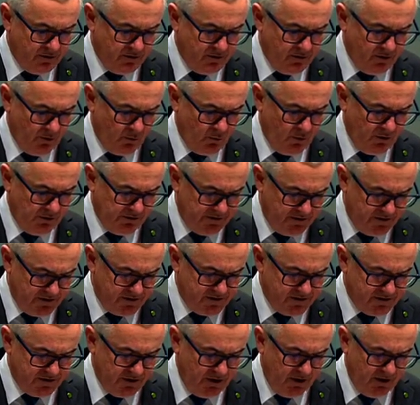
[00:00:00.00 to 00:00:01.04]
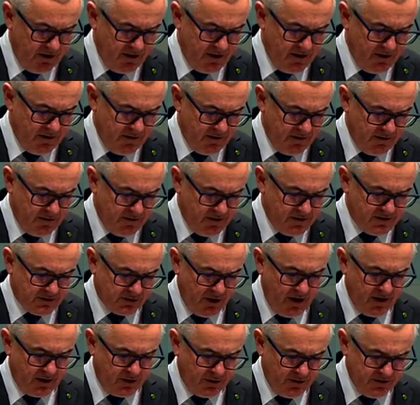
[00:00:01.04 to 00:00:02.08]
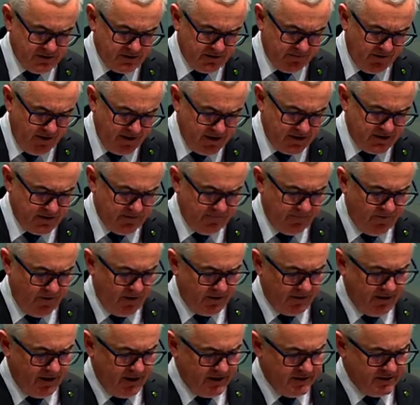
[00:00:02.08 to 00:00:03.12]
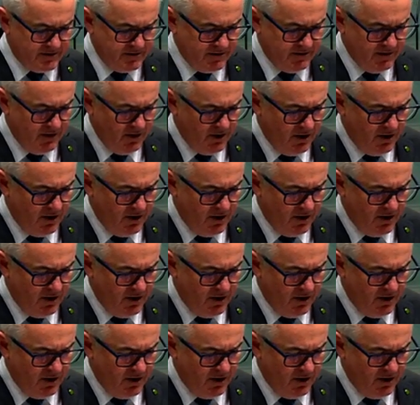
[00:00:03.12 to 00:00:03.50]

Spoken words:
the Wilderness Society, the Australian Conservation Foundation,